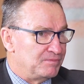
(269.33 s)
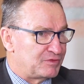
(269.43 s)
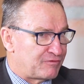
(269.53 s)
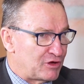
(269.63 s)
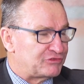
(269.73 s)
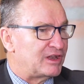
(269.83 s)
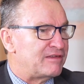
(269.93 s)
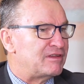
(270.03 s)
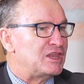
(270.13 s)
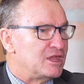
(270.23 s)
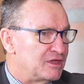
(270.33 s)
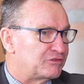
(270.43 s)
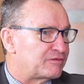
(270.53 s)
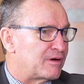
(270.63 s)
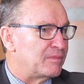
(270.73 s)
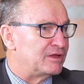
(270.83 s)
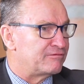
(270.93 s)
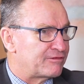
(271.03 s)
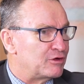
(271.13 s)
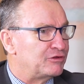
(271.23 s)
first 11 years from
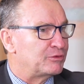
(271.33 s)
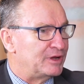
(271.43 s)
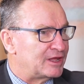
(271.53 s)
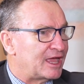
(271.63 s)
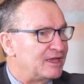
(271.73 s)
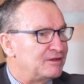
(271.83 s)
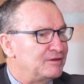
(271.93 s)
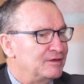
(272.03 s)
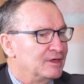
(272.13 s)
inferred to indicated.